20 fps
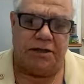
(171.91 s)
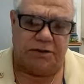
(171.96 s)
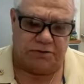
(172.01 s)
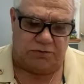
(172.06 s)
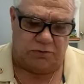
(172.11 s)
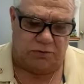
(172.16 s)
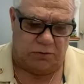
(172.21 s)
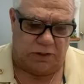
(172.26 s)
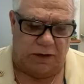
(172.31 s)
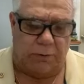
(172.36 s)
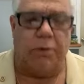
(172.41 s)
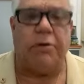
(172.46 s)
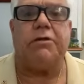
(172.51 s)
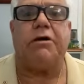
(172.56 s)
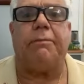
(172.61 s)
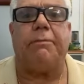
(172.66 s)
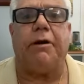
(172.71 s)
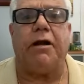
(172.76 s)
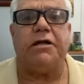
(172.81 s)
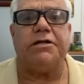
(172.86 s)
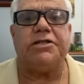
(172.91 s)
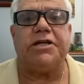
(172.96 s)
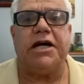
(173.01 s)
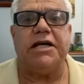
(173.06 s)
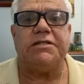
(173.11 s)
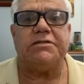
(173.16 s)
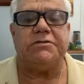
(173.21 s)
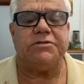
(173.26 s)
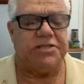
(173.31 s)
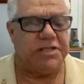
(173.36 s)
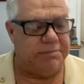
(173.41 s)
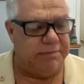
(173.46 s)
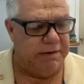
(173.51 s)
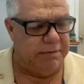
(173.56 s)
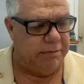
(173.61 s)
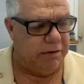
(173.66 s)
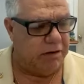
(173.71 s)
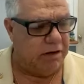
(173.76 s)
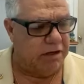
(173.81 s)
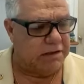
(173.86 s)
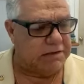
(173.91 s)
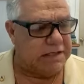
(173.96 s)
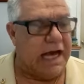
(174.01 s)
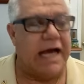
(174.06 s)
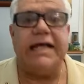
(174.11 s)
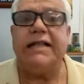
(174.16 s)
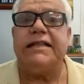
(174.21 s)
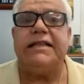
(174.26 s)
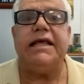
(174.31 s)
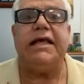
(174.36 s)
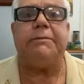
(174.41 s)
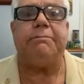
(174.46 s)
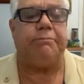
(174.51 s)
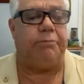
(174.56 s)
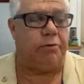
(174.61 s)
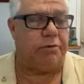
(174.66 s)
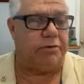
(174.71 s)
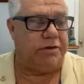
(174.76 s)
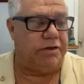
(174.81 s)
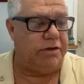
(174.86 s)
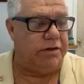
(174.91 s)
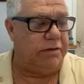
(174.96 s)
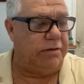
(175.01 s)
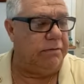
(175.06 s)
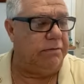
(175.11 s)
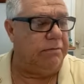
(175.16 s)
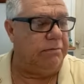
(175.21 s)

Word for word: So I want to apologize to GEBE because I did put the